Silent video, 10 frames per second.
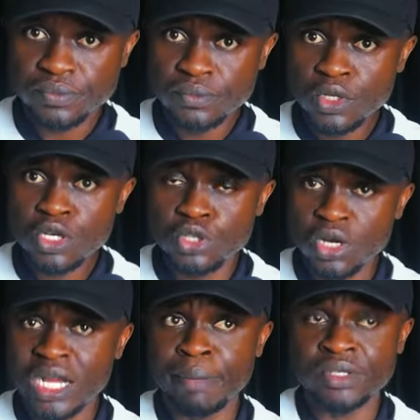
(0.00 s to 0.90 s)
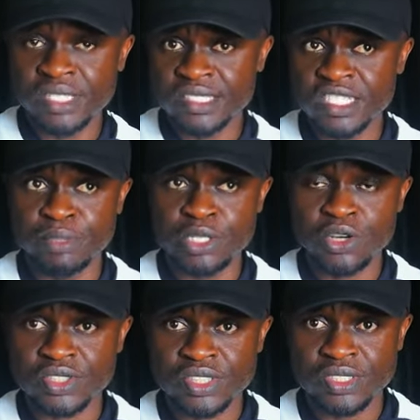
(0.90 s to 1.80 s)
talk about this is
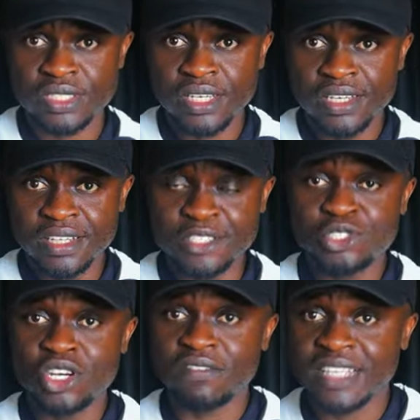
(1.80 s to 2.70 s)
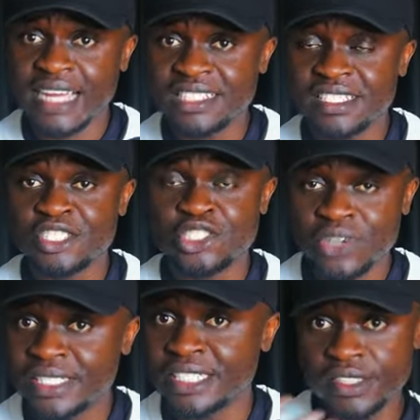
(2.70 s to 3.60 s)
because the issue of tithing is
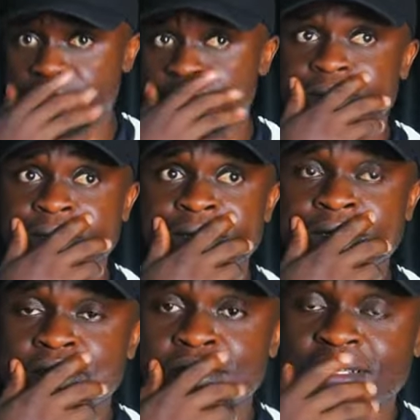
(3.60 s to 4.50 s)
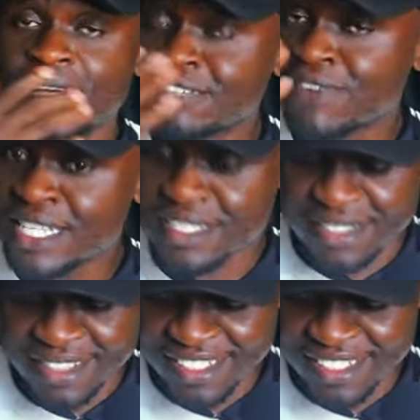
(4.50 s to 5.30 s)
trending. As far as this